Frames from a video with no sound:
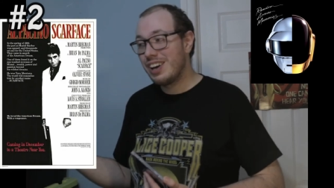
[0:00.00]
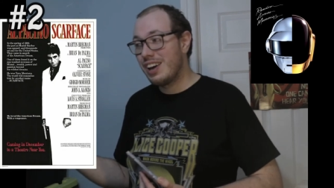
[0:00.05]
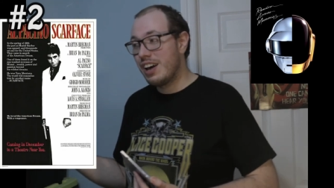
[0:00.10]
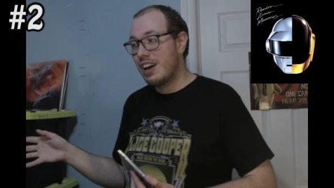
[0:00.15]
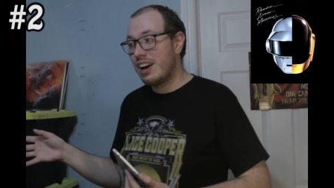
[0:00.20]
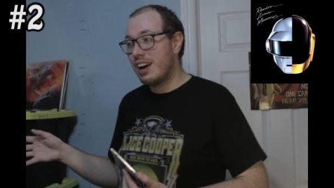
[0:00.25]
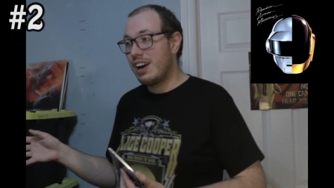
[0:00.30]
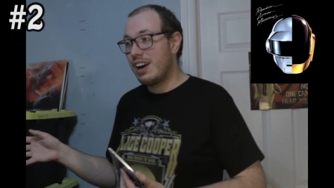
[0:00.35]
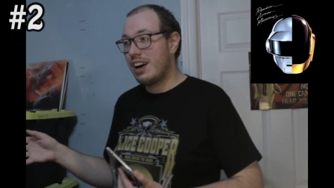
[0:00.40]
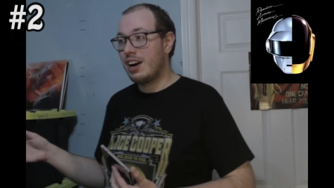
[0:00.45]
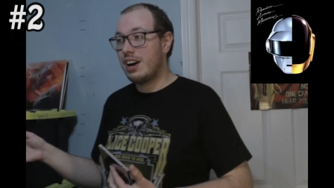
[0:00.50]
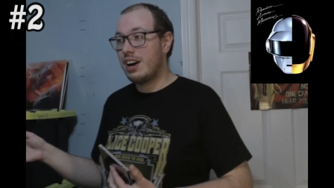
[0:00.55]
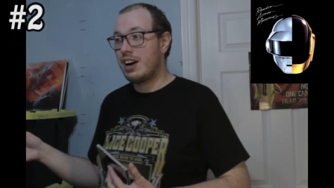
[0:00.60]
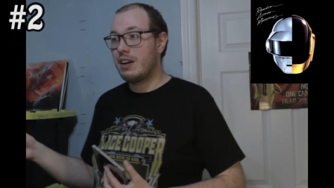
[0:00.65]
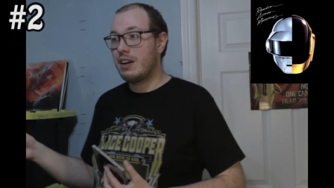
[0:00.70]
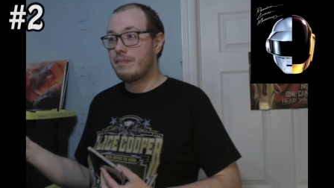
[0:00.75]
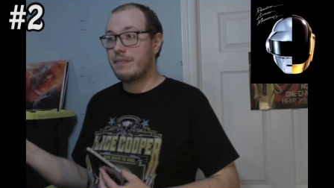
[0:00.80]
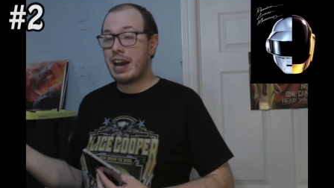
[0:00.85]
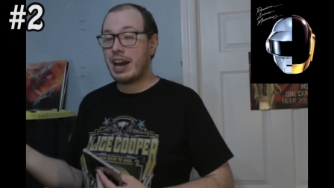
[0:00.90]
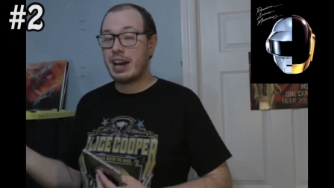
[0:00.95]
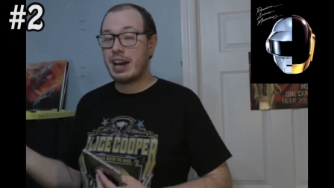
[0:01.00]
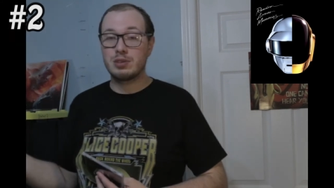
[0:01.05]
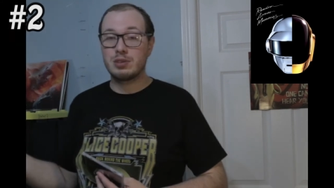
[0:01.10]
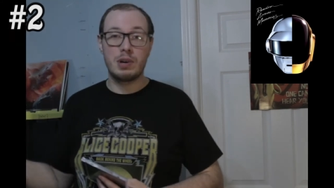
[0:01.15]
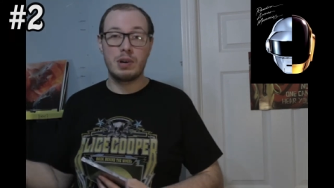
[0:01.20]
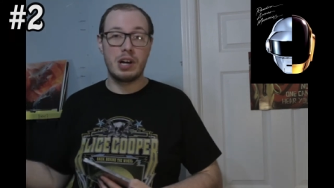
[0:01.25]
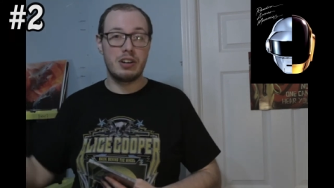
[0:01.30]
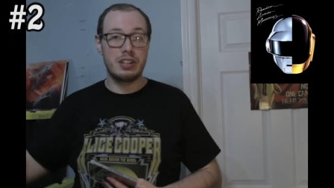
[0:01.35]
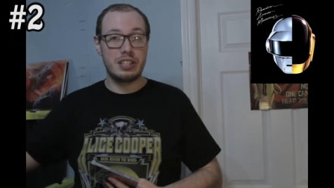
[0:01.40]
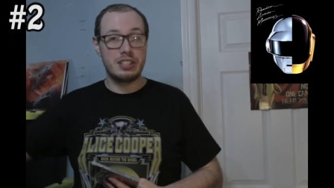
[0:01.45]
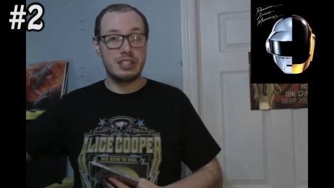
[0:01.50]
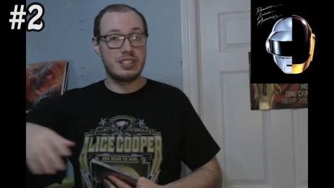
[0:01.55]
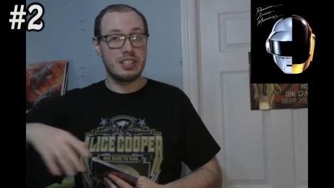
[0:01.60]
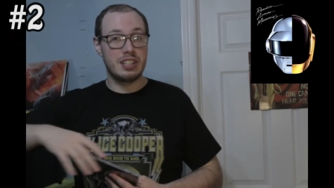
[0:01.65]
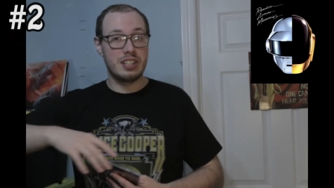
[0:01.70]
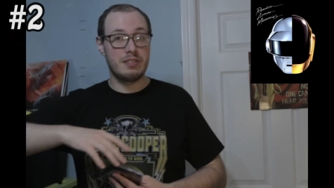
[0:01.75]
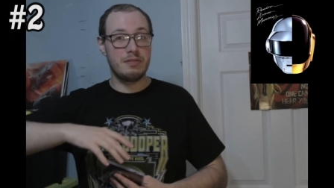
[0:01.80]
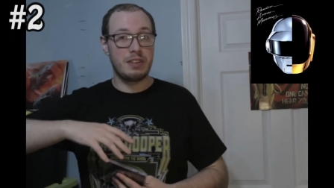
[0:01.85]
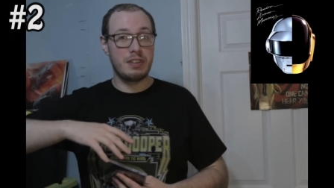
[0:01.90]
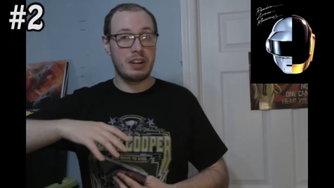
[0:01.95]
Um, as well, he's
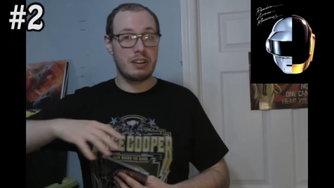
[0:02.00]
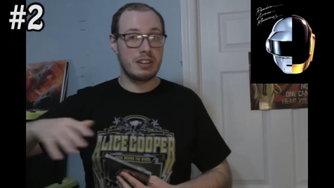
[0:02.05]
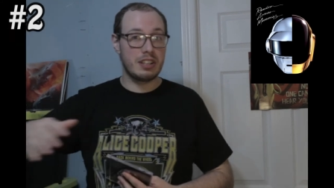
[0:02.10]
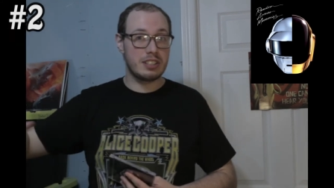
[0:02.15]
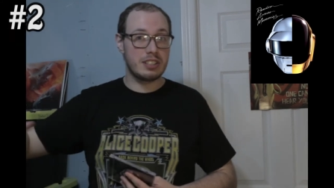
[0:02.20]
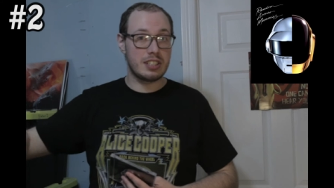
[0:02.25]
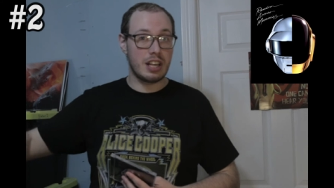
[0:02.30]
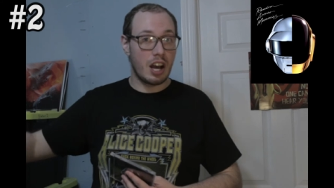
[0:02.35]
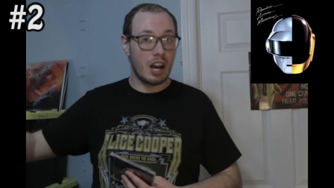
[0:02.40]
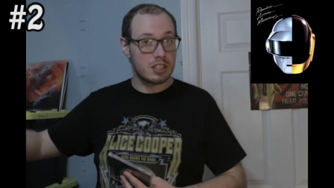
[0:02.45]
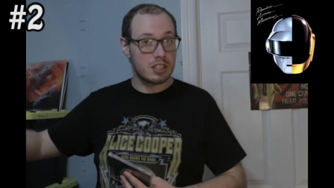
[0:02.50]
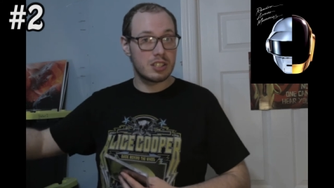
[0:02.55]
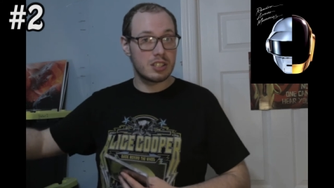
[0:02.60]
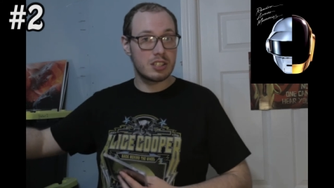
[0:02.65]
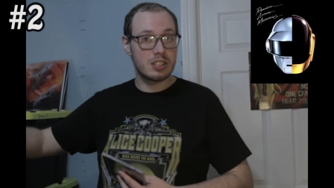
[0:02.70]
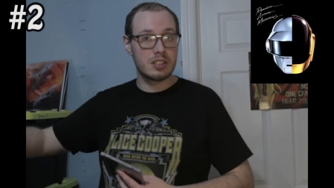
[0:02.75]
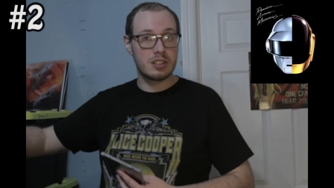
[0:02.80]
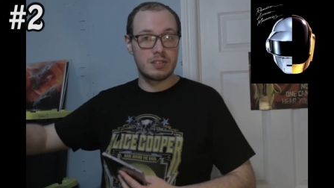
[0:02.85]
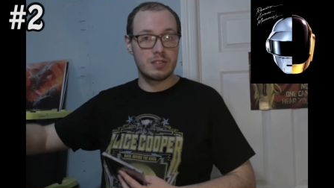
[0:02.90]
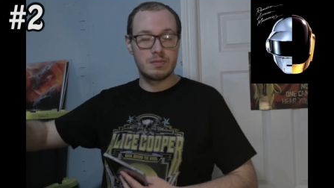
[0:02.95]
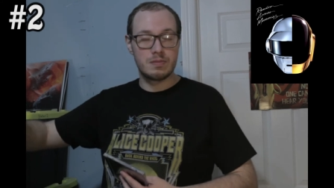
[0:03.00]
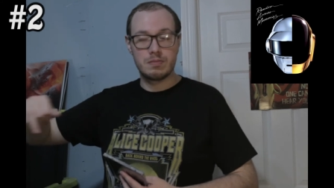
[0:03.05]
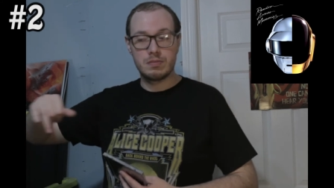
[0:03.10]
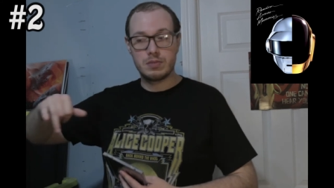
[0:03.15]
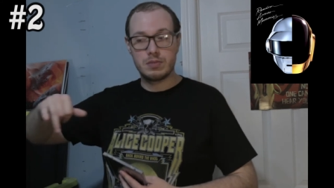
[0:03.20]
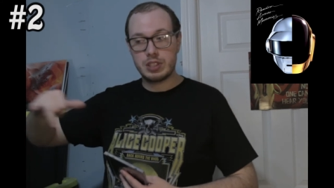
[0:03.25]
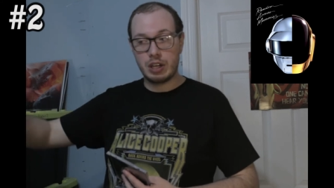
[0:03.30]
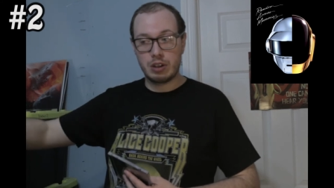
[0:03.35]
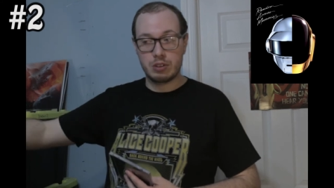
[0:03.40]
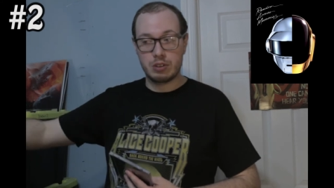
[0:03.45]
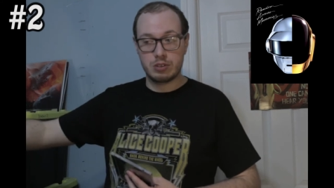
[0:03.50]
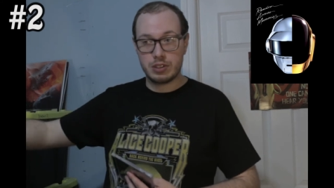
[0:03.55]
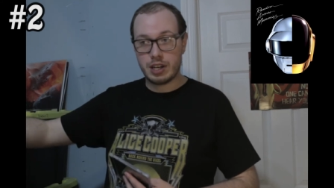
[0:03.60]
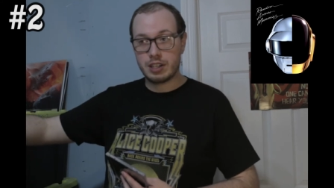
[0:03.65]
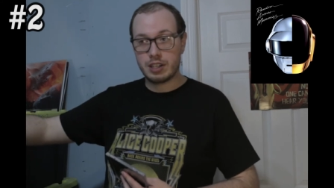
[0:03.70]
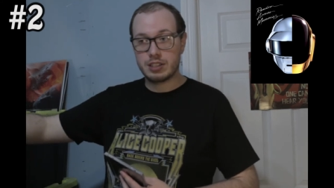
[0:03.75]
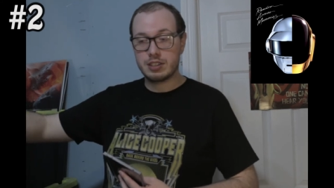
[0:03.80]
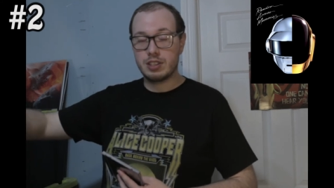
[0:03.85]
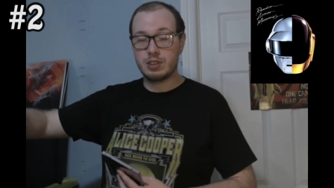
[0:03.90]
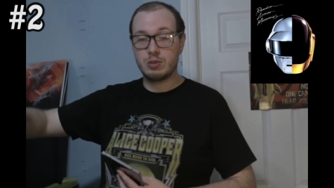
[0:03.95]
done a various other
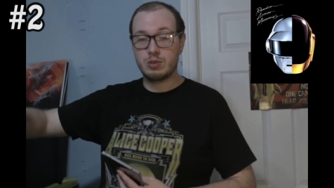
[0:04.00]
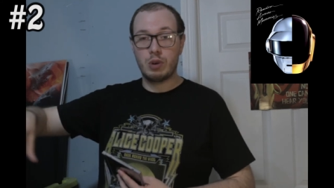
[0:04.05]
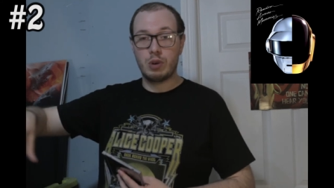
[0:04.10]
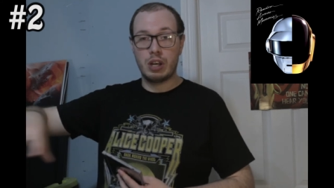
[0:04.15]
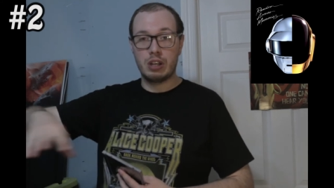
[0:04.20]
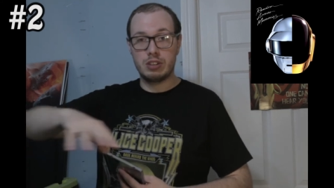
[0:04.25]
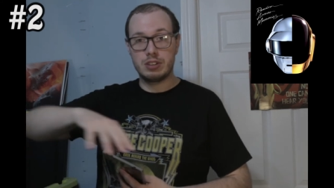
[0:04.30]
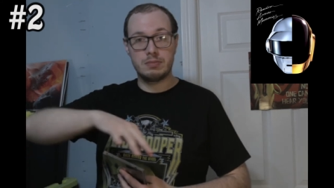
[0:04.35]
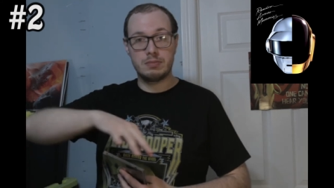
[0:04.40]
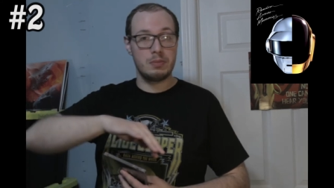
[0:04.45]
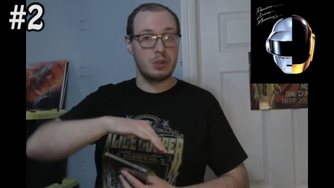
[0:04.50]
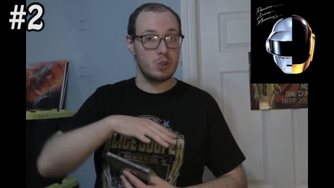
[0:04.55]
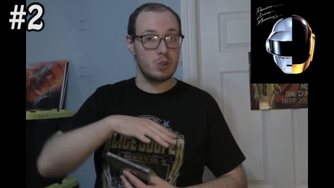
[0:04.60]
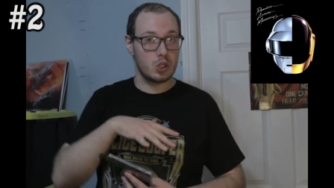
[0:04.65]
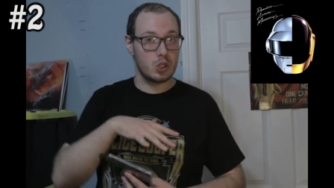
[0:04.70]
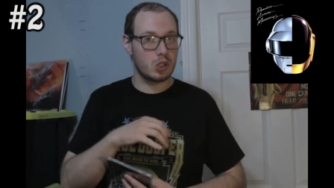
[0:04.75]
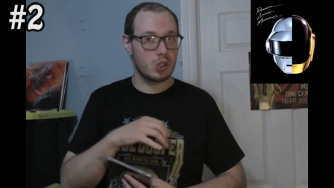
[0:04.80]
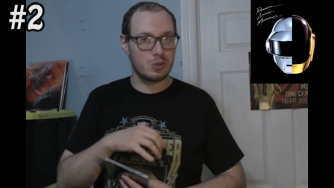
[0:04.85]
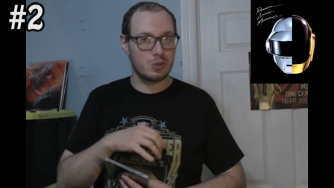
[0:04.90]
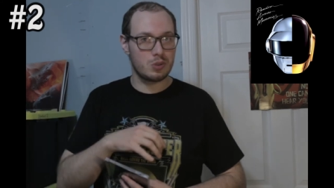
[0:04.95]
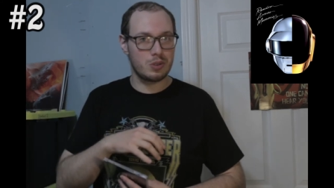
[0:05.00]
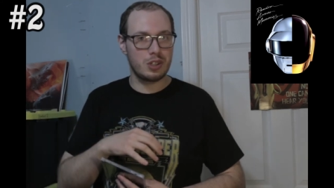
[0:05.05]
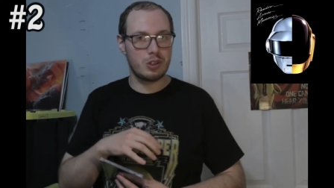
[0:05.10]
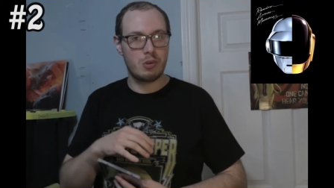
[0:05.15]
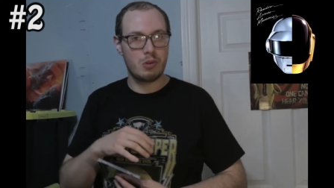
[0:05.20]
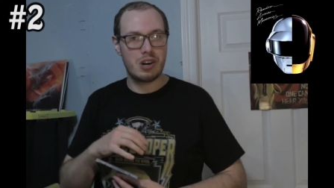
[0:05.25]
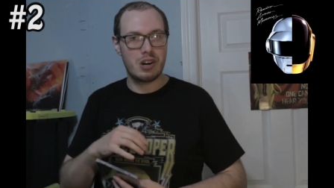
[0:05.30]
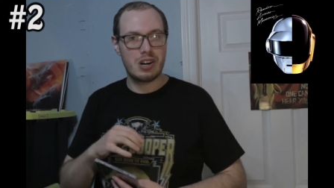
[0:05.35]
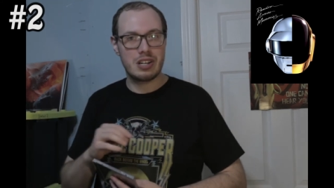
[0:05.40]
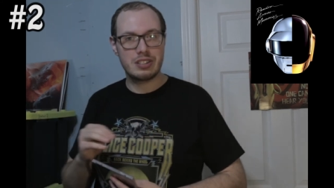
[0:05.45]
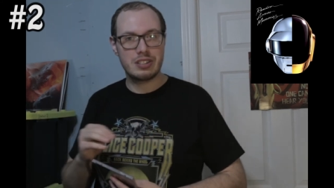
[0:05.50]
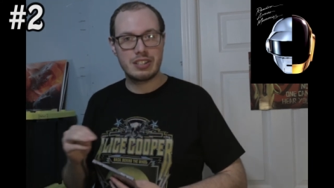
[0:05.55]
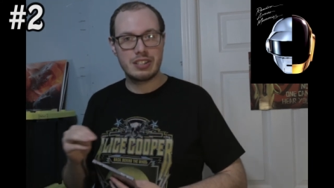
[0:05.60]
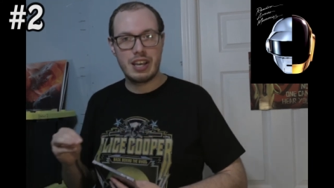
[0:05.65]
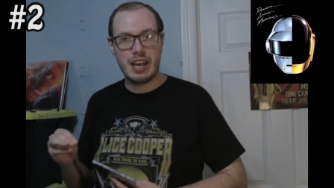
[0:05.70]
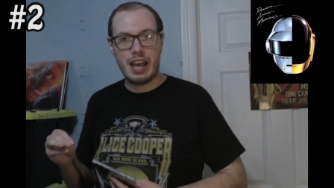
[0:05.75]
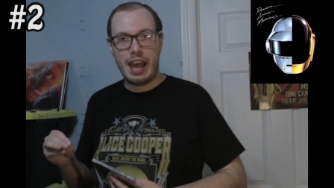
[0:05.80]
soundtracks as well as music career wise.